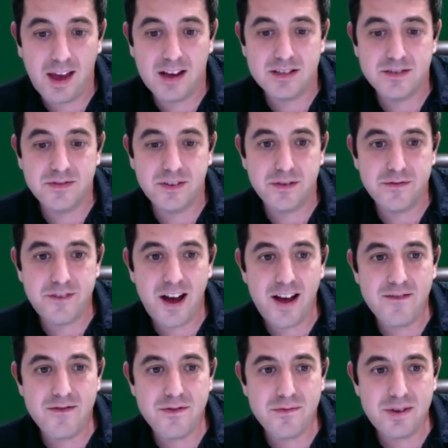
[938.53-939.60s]
Because if they're
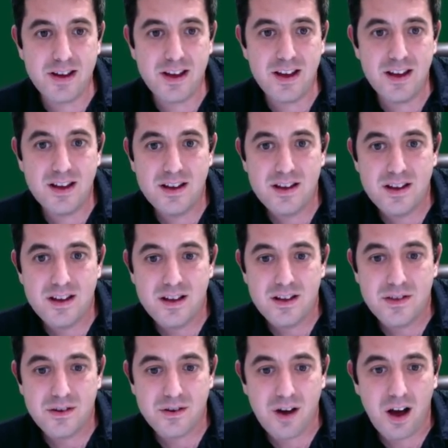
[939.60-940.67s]
5-3,
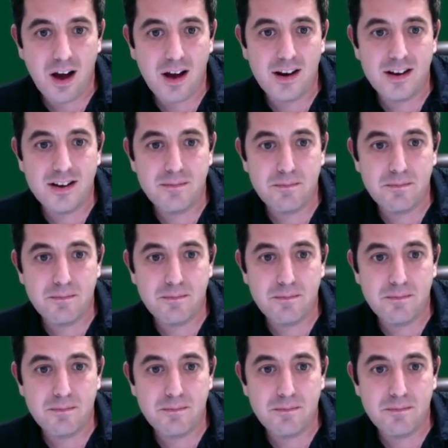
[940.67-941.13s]
they're not going to